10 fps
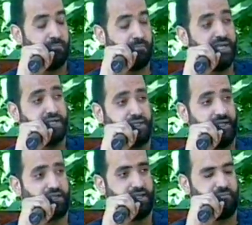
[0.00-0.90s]
basically,
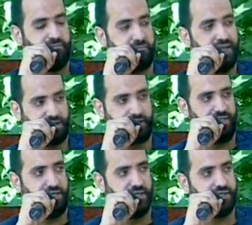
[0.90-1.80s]
in Islam,
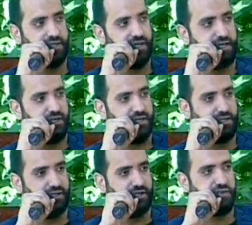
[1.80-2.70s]
it's a
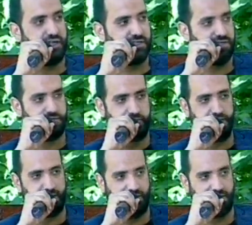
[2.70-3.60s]
defensive
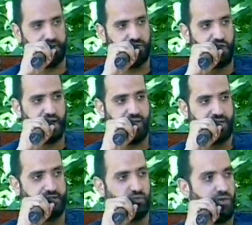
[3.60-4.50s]
means.
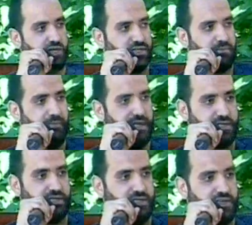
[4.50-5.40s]
Jihad was
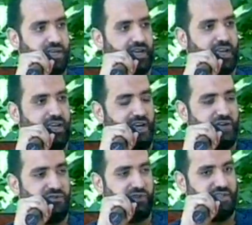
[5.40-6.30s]
meant
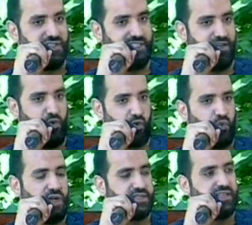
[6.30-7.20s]
or
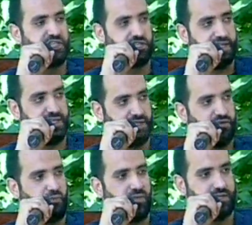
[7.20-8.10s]
was legislated
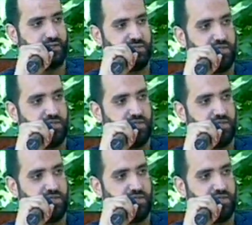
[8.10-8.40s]
for Muslims